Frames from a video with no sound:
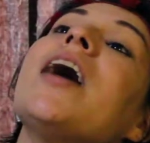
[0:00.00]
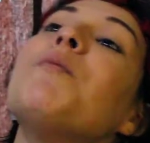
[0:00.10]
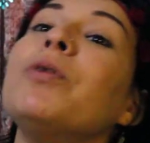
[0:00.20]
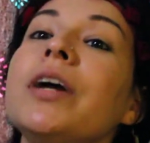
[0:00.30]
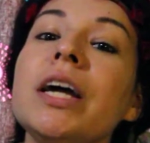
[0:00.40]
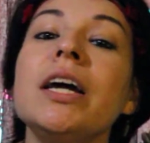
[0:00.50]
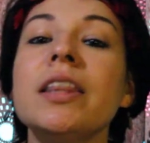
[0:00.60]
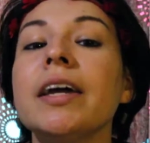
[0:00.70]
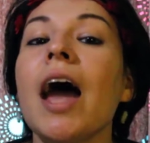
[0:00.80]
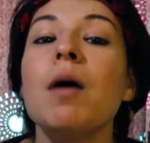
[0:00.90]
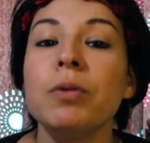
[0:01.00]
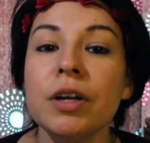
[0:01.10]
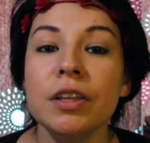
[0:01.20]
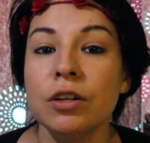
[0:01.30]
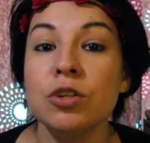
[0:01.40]
can't breathe, I can't
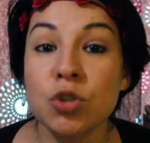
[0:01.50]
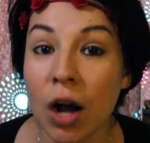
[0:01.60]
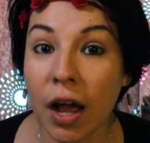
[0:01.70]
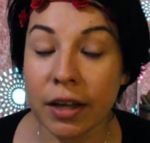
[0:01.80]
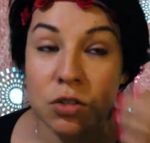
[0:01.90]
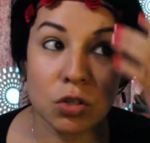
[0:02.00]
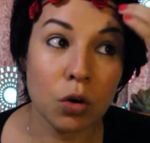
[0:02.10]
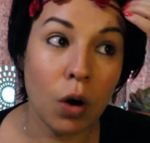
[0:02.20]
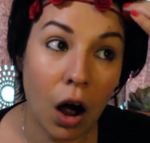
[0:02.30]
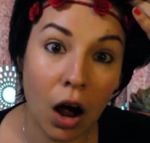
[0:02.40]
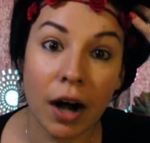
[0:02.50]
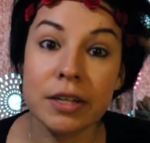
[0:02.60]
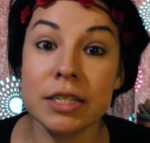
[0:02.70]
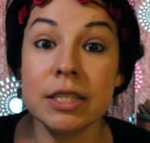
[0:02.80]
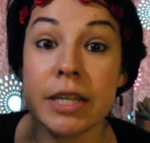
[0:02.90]
breathe. And you're trying so
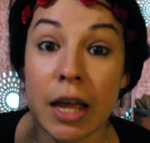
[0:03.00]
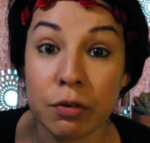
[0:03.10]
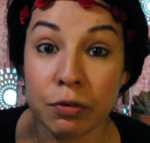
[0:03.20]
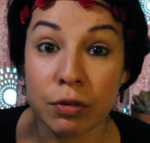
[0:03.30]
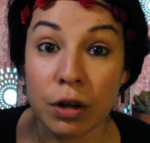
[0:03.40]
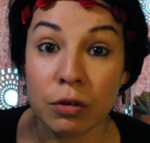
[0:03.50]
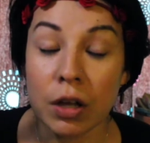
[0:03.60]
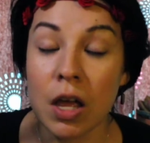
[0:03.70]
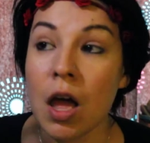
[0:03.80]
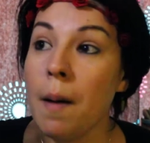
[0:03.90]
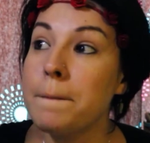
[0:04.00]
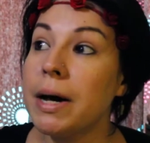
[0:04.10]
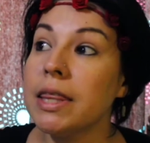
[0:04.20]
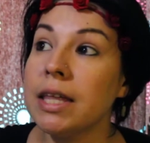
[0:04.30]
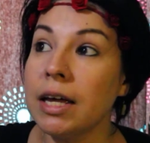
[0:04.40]
hard to stay afloat.
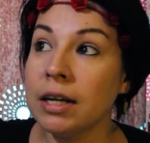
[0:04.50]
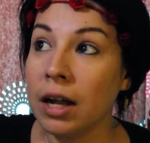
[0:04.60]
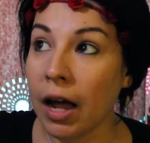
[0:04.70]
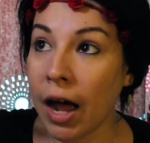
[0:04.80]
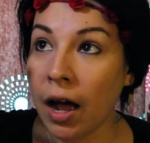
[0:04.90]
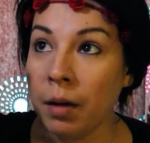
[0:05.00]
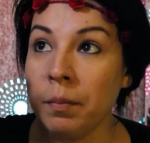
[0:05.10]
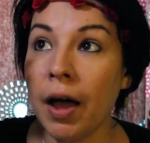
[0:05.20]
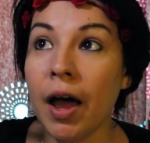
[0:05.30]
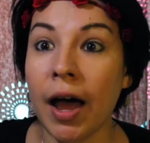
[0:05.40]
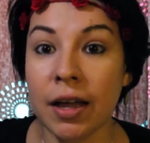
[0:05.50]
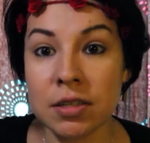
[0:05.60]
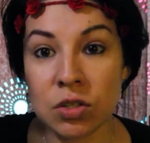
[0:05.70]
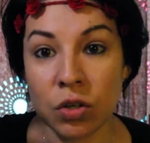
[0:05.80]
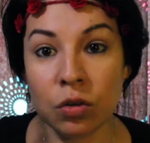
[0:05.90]
But then um,
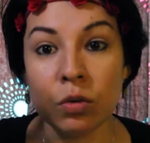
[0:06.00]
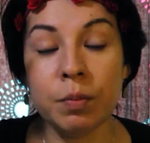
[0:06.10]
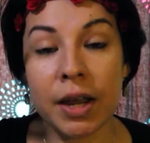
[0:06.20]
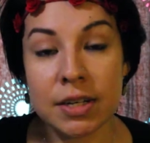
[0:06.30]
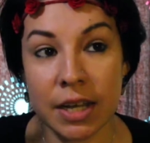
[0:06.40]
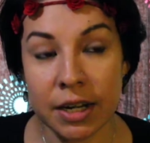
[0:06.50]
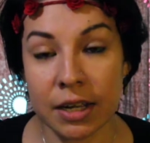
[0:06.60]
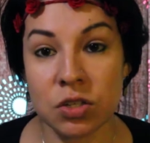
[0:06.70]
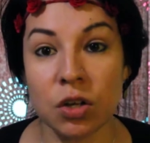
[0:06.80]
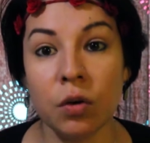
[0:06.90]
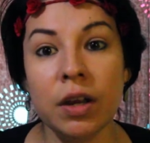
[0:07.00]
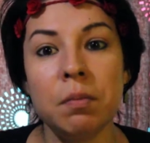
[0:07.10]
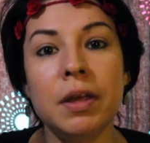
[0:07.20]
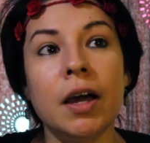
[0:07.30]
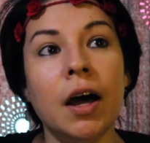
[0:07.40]
as you meditate and as you go in,
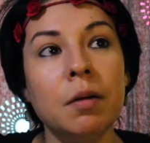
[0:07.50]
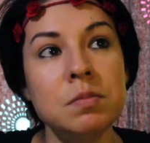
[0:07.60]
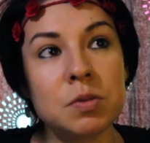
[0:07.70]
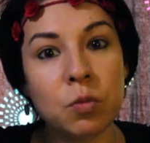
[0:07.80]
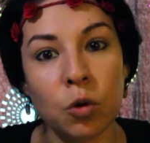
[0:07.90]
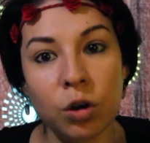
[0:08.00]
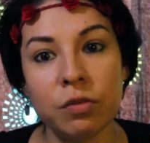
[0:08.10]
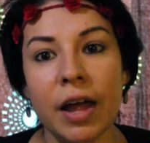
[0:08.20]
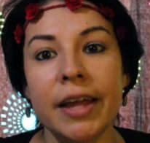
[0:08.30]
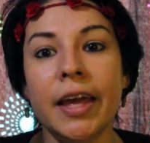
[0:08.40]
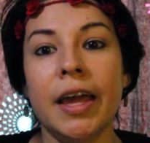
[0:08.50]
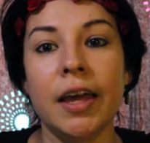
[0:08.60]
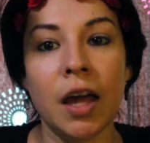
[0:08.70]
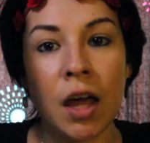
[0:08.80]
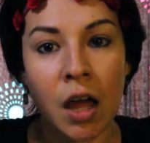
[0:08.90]
it becomes more of like
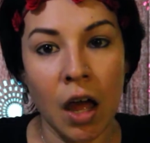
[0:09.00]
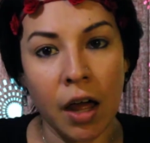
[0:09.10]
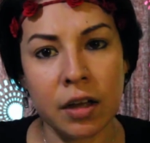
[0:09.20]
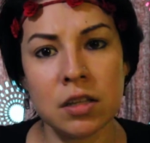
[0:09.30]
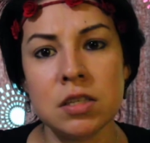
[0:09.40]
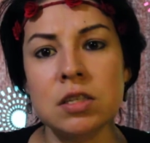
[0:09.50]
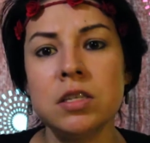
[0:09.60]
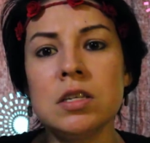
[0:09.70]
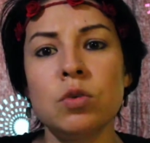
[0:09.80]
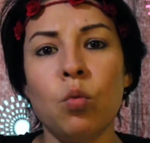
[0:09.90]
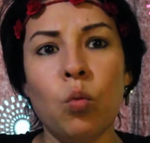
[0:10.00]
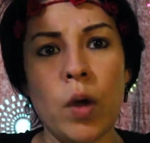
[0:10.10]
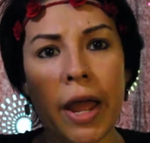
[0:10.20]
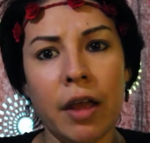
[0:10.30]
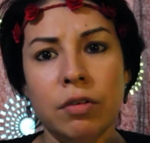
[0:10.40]
a, a consistent
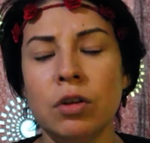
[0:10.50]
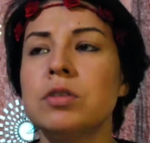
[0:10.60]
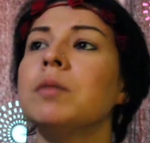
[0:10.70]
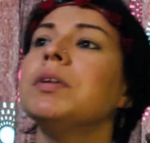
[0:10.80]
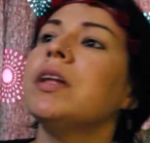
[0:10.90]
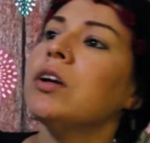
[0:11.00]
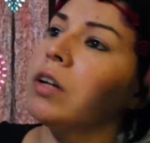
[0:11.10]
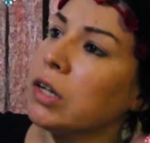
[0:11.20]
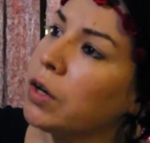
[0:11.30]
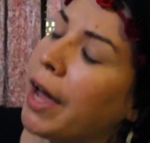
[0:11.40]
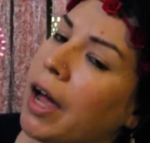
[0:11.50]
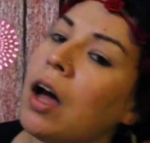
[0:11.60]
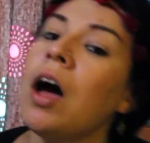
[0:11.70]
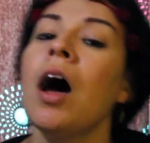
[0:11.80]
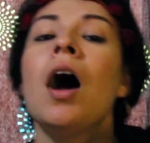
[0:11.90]
wave, you know, something that you're like, okay,
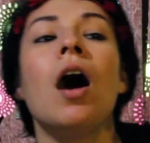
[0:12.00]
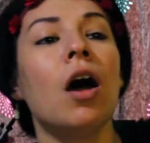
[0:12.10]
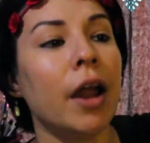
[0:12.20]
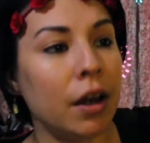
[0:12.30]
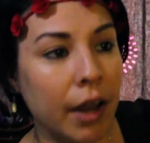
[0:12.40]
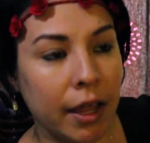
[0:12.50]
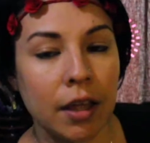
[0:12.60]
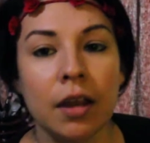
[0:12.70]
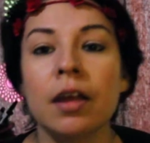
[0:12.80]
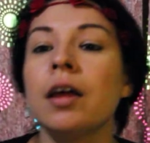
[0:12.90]
all right, I could